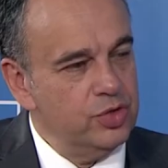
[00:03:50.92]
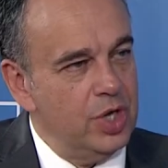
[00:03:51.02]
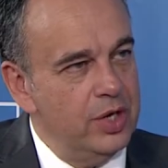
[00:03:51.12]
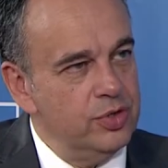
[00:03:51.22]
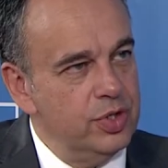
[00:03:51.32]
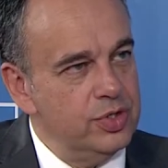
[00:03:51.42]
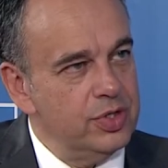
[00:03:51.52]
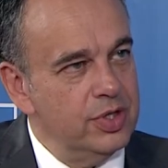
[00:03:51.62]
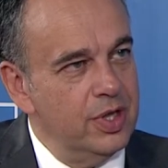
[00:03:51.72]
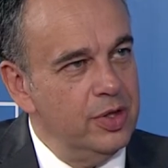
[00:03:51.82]
the challenges
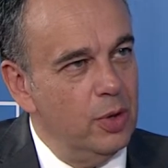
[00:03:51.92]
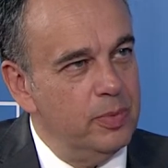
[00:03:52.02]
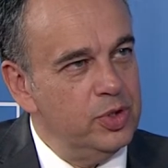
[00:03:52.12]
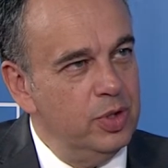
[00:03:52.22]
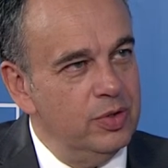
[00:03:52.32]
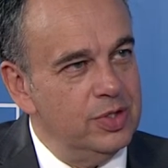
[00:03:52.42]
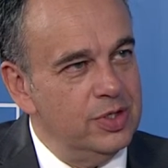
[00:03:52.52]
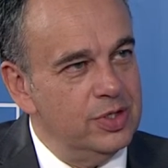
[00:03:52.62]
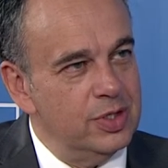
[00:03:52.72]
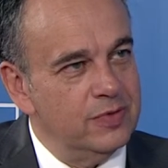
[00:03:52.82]
and, and the
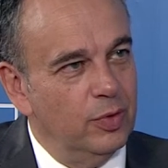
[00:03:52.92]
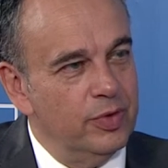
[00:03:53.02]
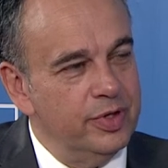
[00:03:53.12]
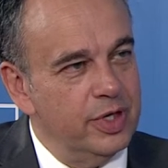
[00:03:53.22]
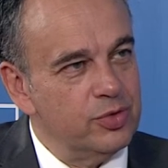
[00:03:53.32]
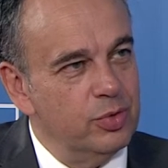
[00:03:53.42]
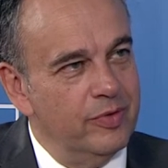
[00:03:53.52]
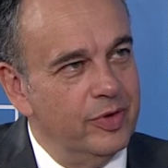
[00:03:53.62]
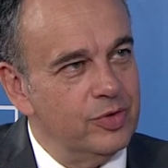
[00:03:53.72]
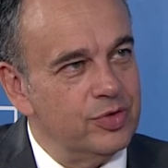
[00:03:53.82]
opportunities in this fourth industrial
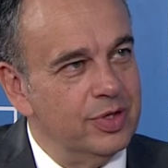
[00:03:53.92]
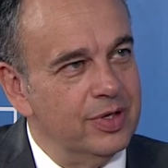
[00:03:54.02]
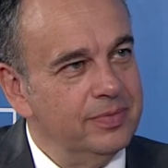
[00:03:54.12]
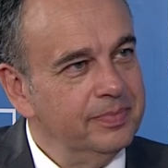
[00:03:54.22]
revolution then?